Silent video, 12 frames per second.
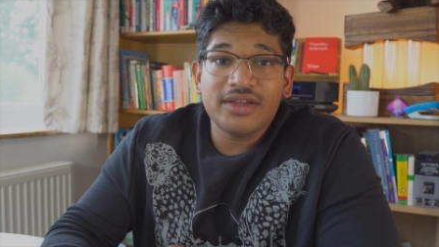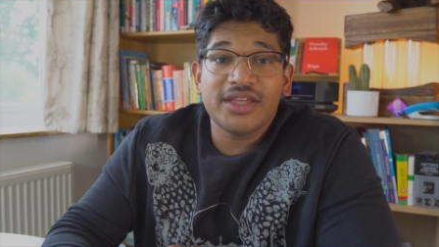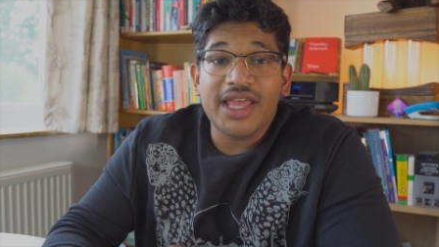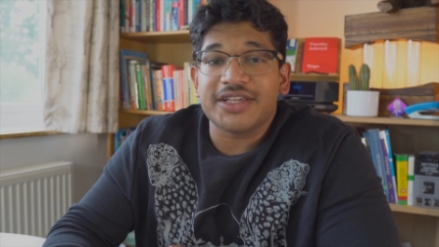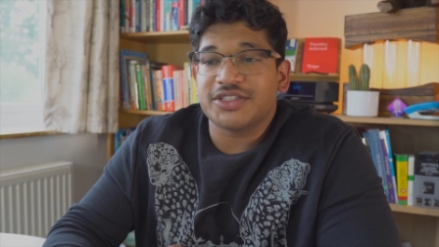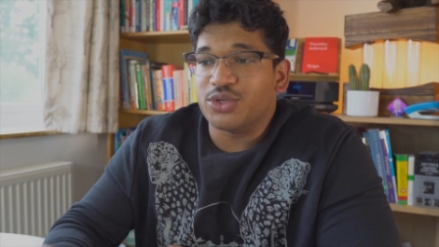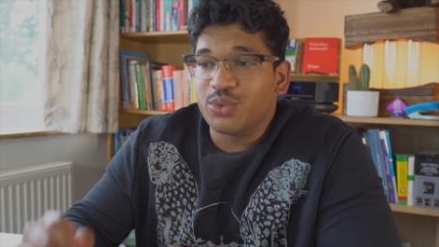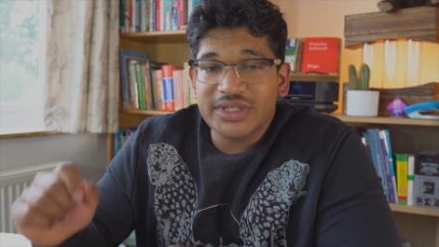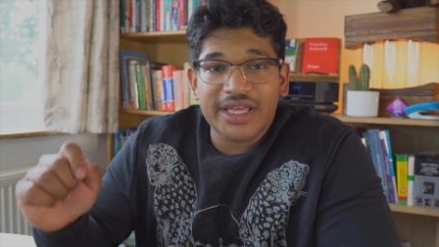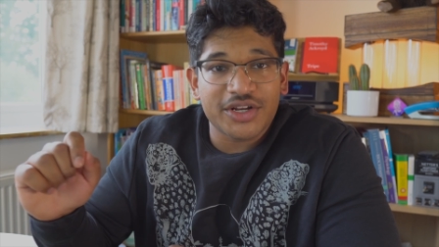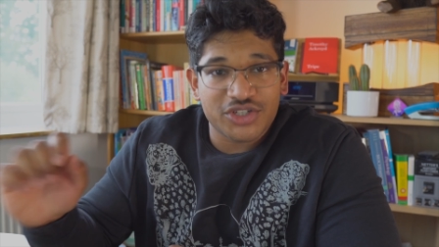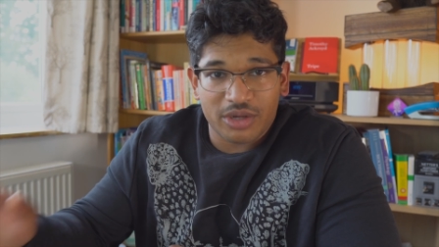Yes, you will
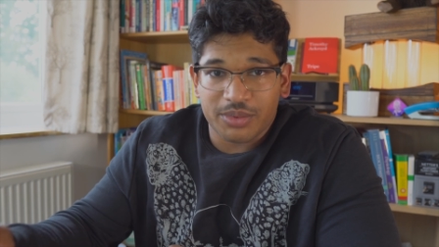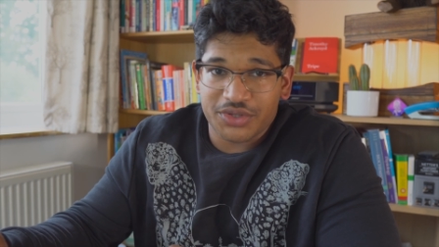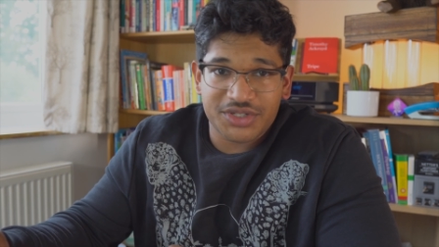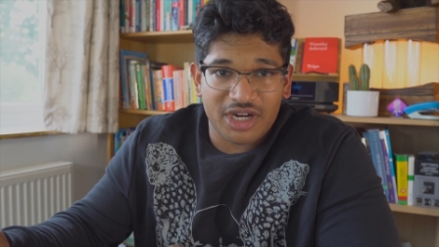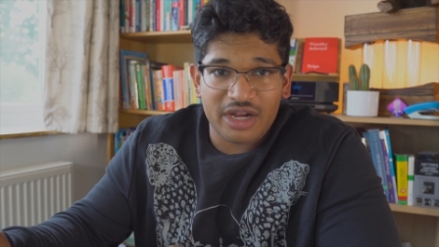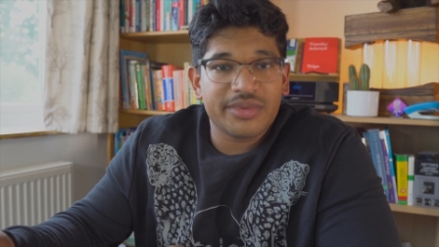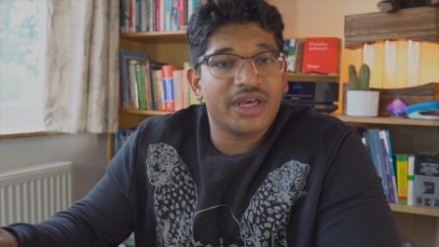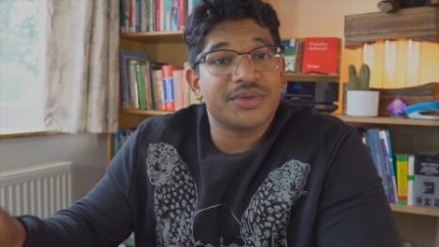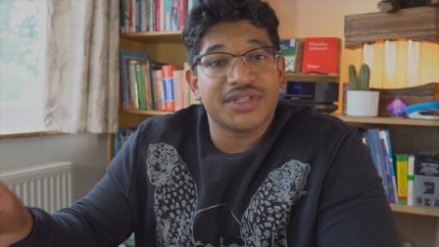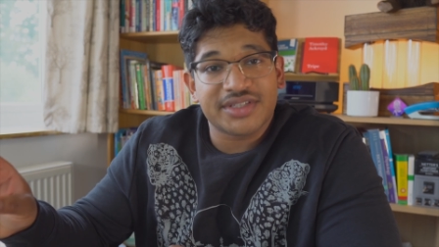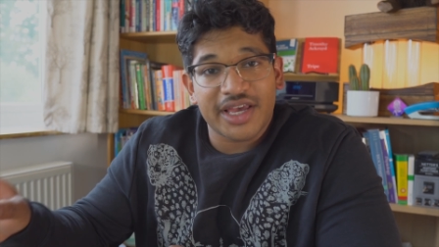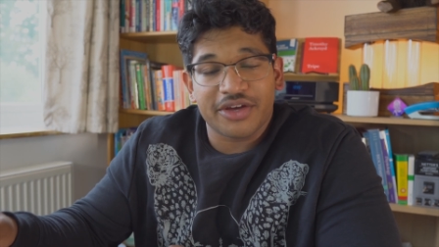get a job all the time, that
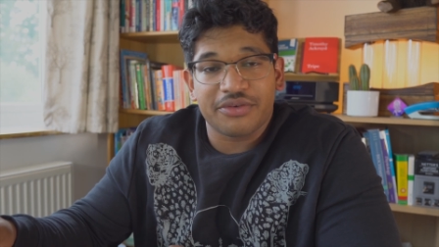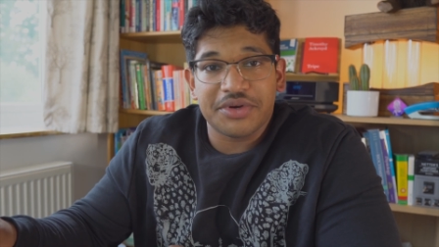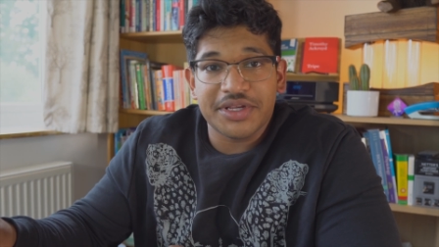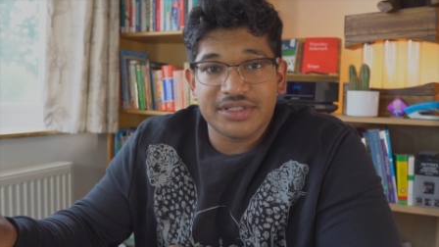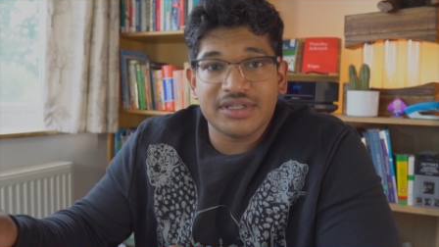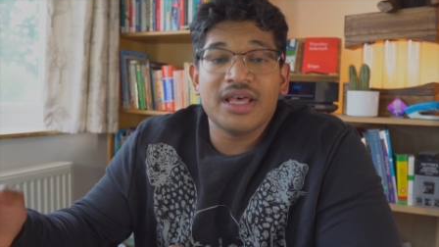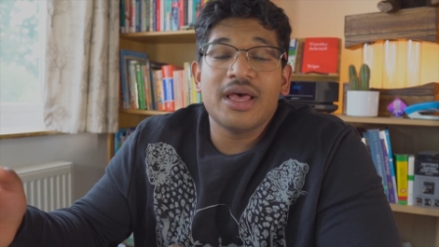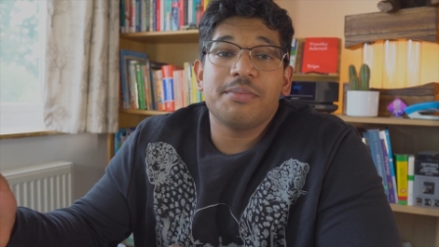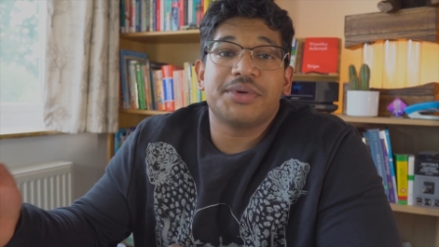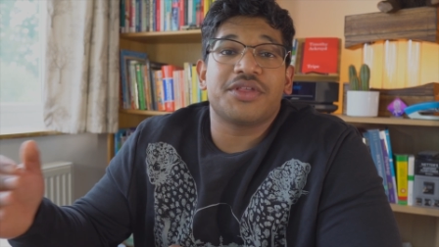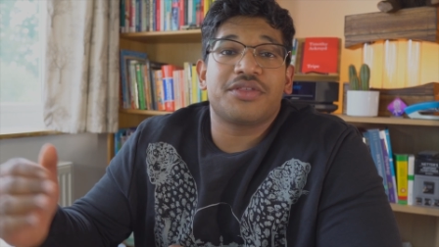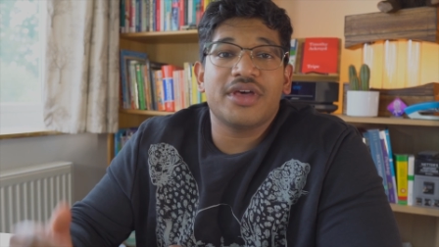was a second reason,
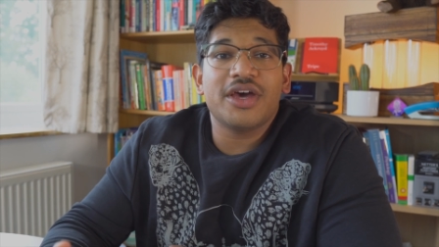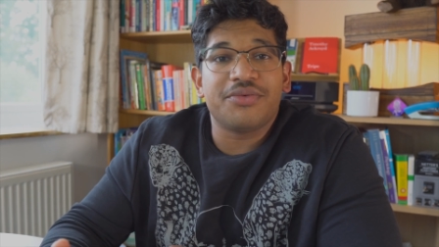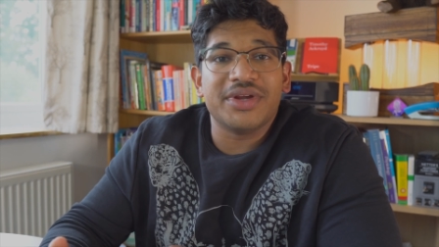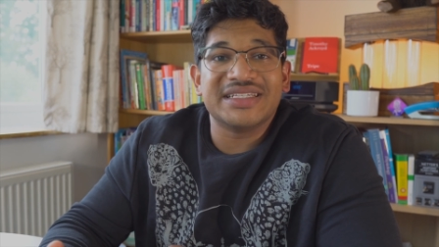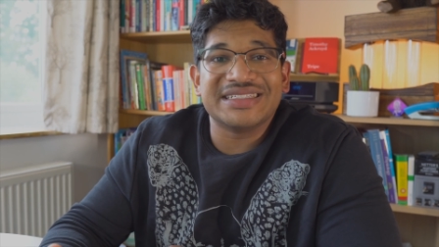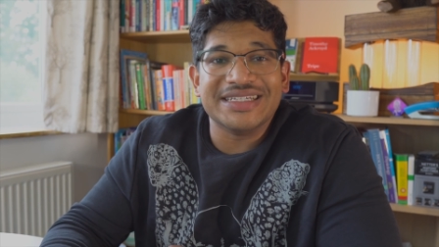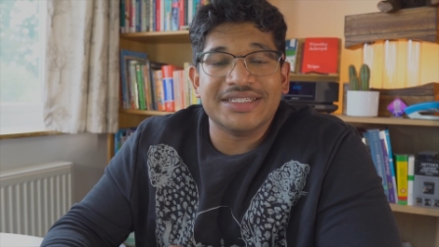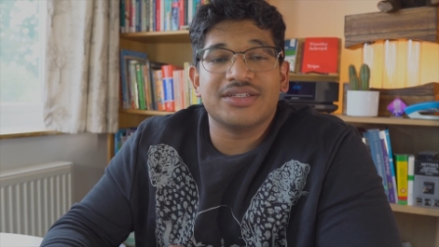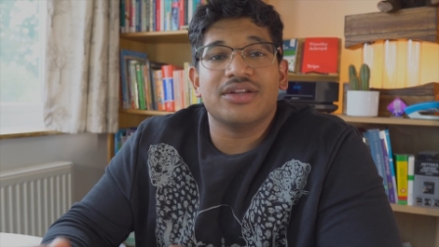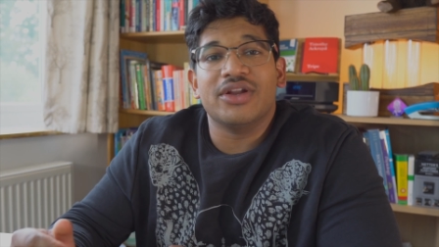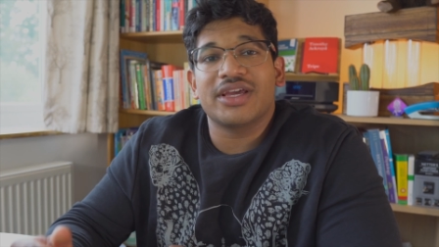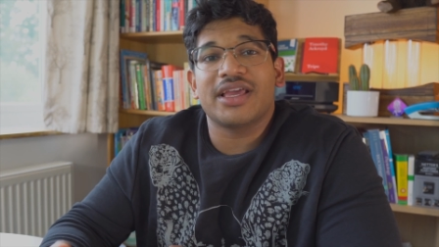but the third reason is
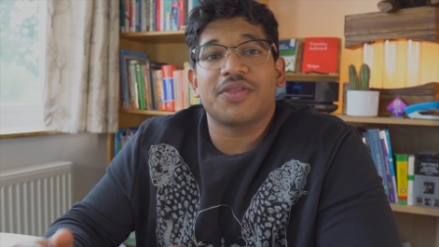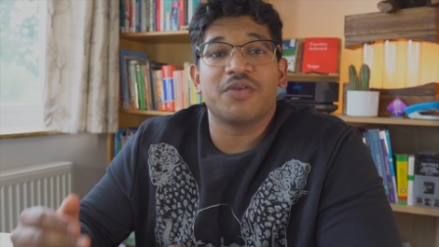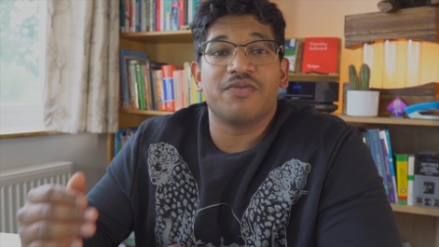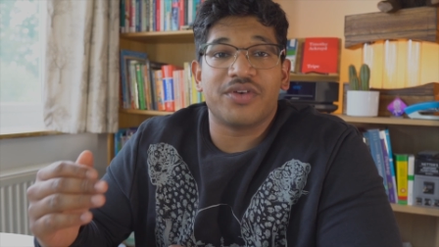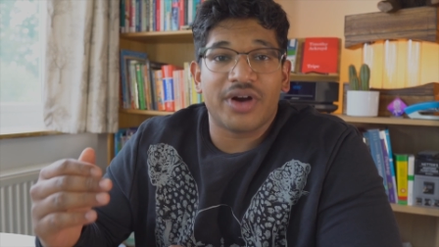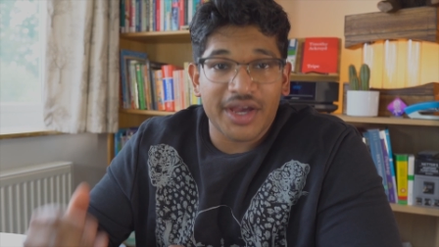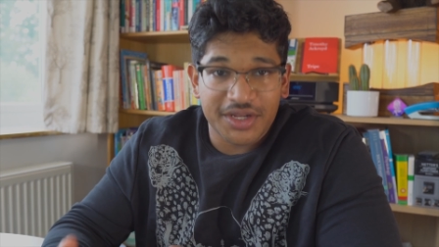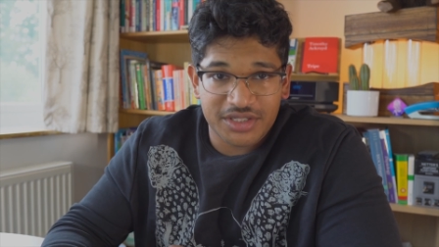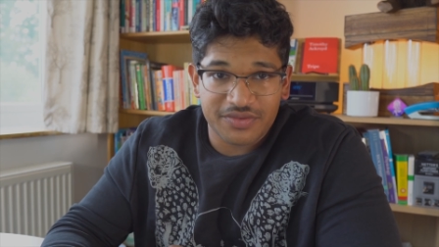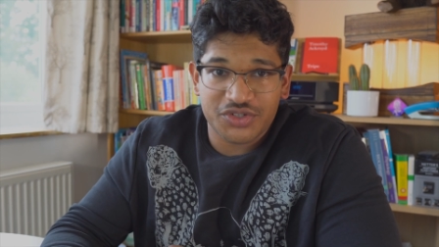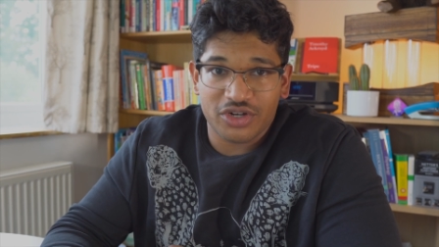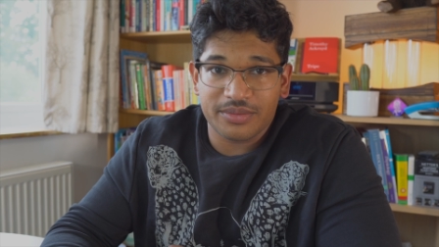looking at the variety
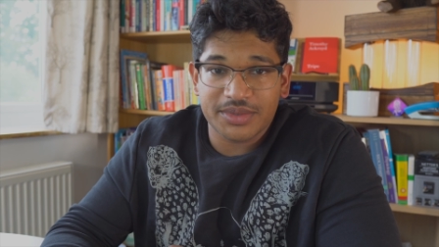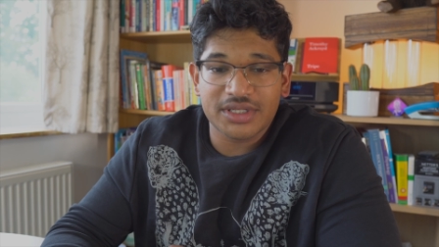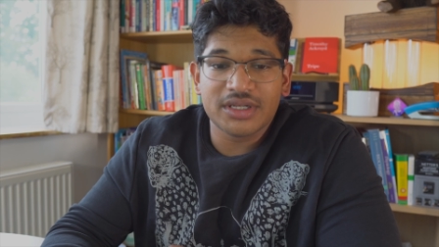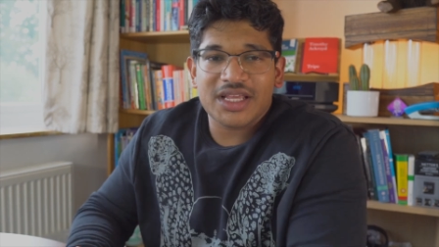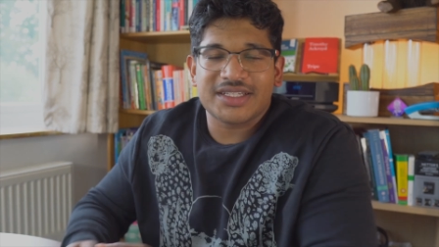of jobs.